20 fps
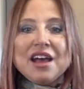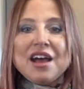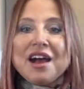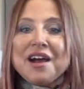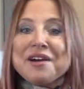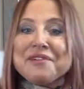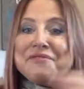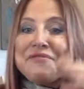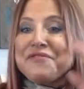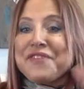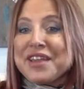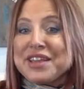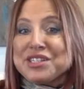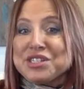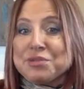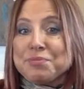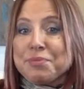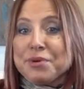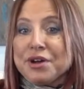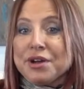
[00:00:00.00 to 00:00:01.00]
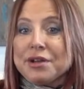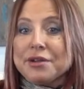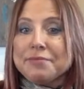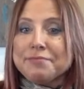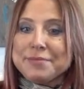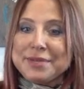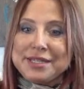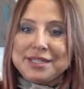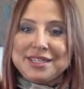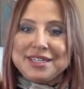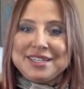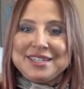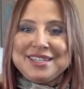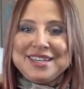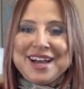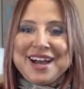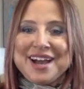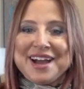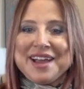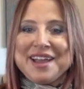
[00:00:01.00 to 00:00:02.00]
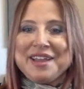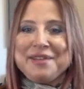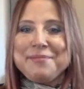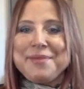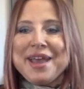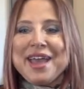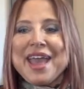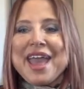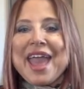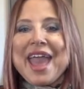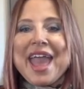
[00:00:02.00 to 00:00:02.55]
Facebook, Misty Time,